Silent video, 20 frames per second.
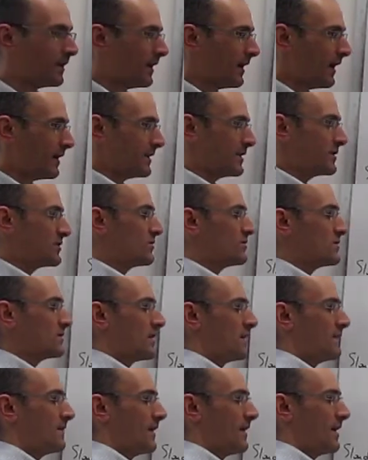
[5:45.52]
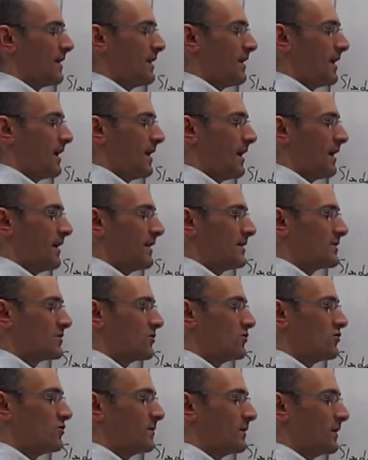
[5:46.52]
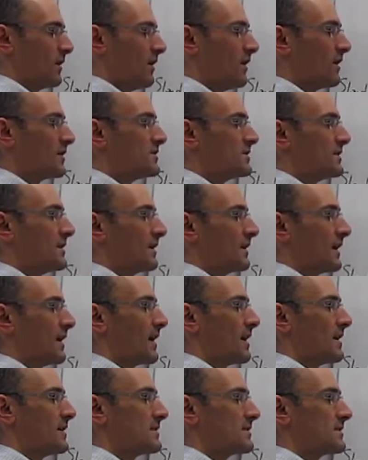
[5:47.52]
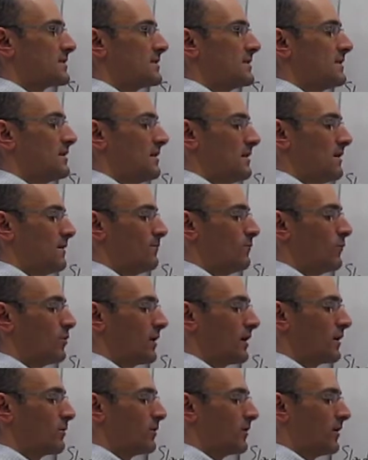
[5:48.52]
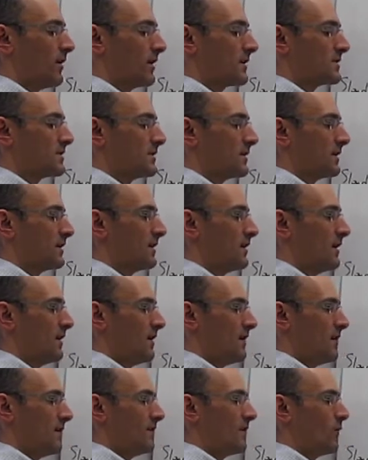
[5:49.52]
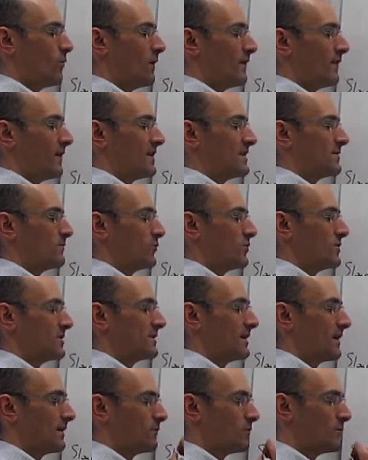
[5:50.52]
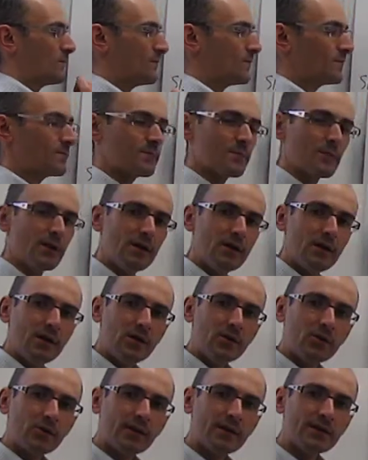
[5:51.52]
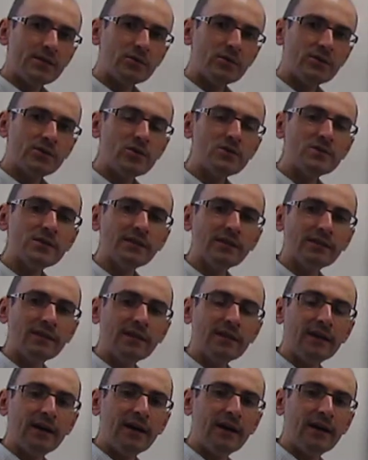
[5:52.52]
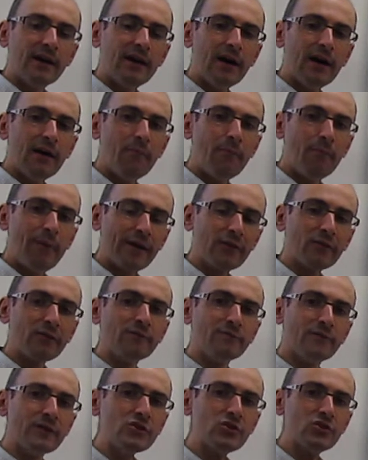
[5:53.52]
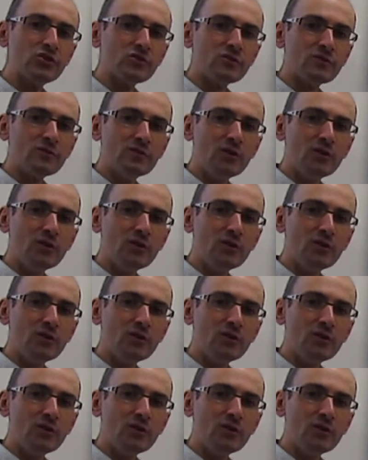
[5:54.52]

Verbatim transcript: And it turns out that, that uh, is going to be oxygen gas, molecular oxygen, the one that is more stable. Okay, so it turns out that the, uh, by convention,